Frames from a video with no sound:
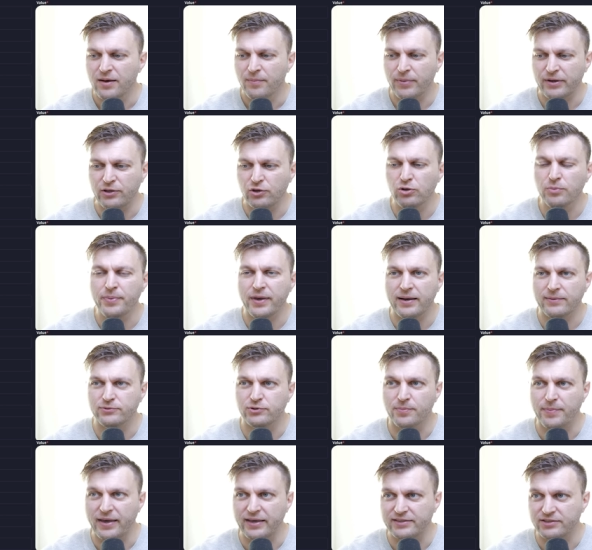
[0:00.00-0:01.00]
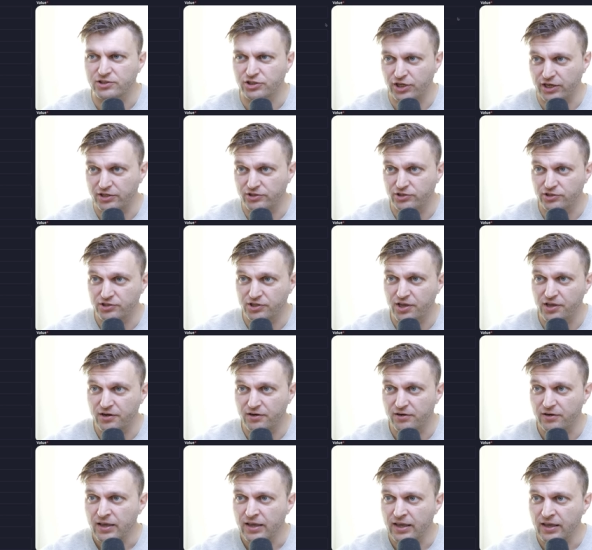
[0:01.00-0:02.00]
but you'll be able to make the changes
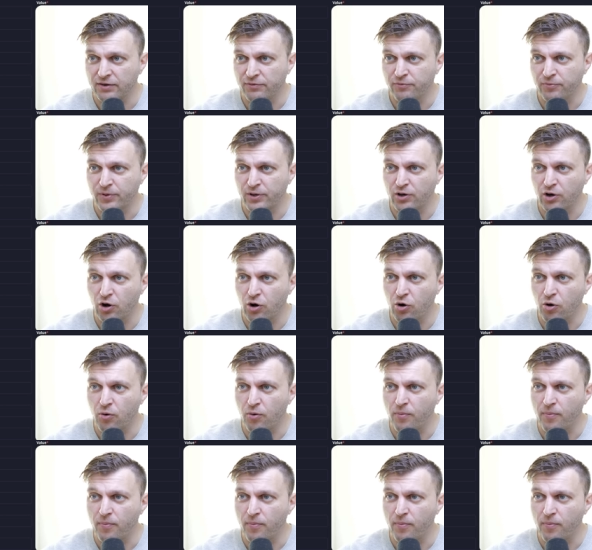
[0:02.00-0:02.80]
here. If we go